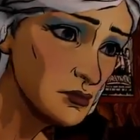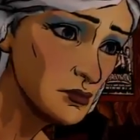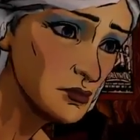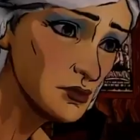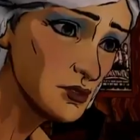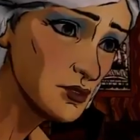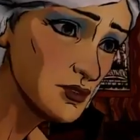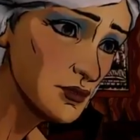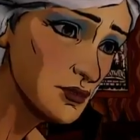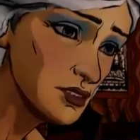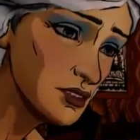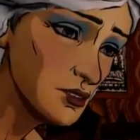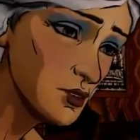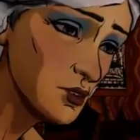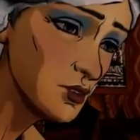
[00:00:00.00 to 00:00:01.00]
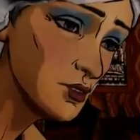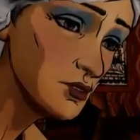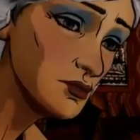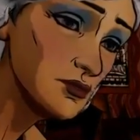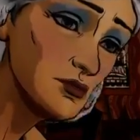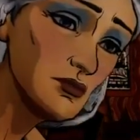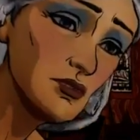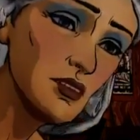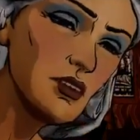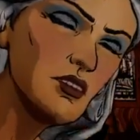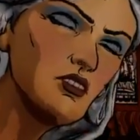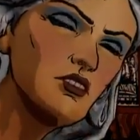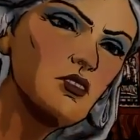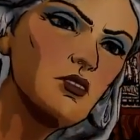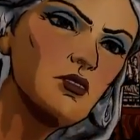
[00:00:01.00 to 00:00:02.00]
bitch!
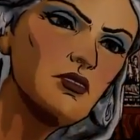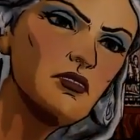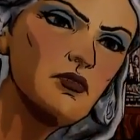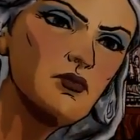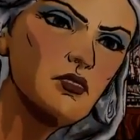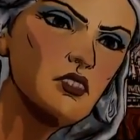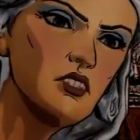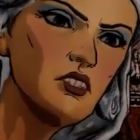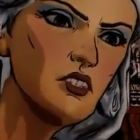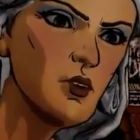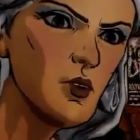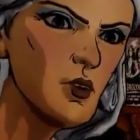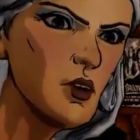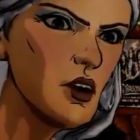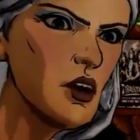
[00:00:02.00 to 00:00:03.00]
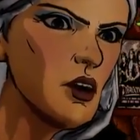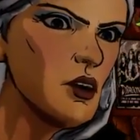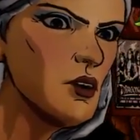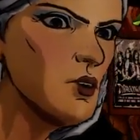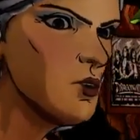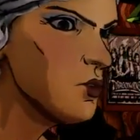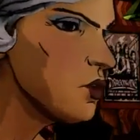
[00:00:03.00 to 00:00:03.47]
It should have been you, and it